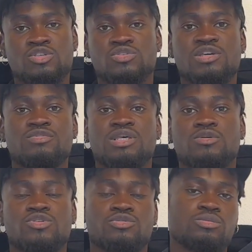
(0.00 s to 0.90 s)
So
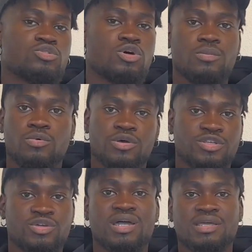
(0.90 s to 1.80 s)
7,000 rubles
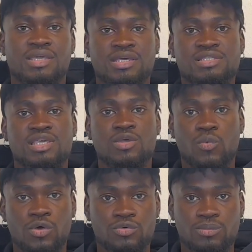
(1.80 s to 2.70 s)
upward, you can get a
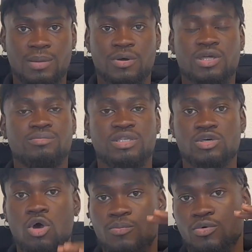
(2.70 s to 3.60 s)
one room
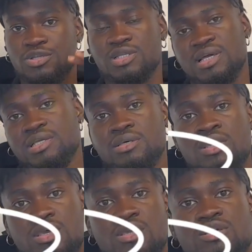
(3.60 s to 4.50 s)
apartment upward. Like,
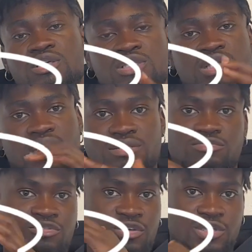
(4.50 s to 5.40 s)
it
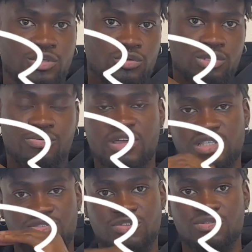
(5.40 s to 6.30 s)
can vary, the
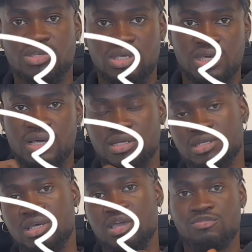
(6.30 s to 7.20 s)
prices vary here
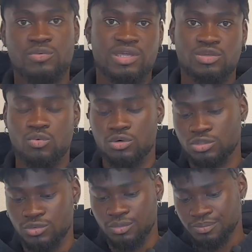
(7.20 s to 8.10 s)
and everywhere in the
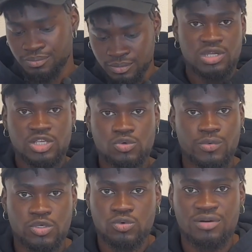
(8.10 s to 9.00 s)
world too. So the next
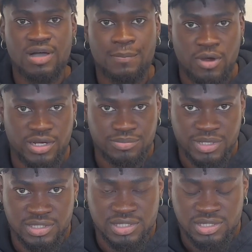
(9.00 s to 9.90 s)
one, we also have
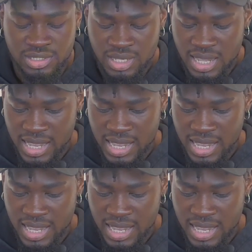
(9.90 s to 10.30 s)
apartments.